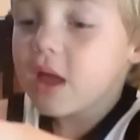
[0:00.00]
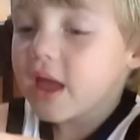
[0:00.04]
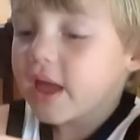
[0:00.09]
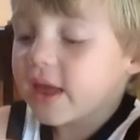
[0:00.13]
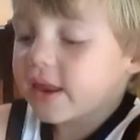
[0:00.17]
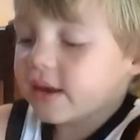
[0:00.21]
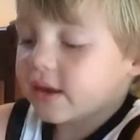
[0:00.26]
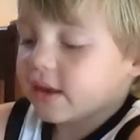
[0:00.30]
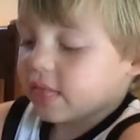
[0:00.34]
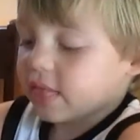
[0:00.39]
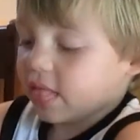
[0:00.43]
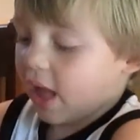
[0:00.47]
and
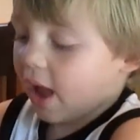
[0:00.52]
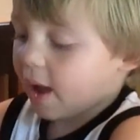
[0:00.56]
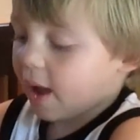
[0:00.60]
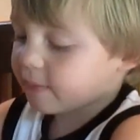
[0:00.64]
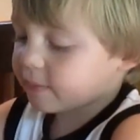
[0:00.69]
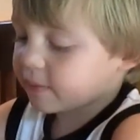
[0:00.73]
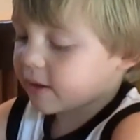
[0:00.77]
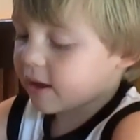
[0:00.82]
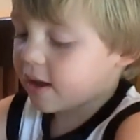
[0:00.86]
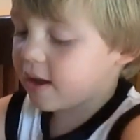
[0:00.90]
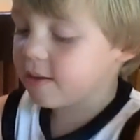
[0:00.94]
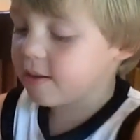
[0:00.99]
in
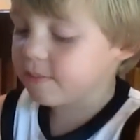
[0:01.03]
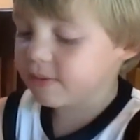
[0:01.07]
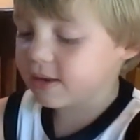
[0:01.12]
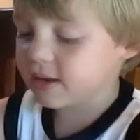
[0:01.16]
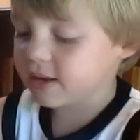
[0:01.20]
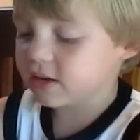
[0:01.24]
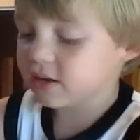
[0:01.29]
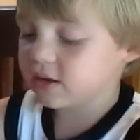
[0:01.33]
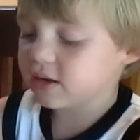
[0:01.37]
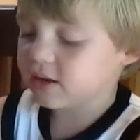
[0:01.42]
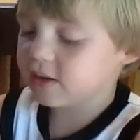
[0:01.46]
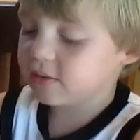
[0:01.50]
napkin
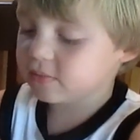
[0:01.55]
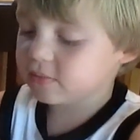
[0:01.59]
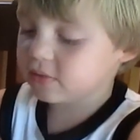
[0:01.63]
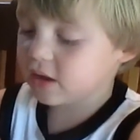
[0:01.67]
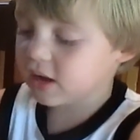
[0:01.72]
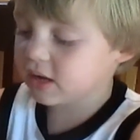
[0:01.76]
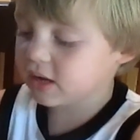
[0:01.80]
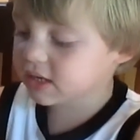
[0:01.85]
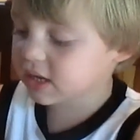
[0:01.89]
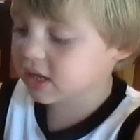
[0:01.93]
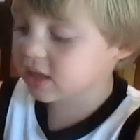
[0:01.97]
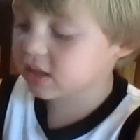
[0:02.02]
and
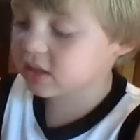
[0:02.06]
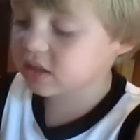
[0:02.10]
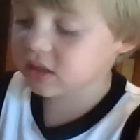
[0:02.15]
nuggets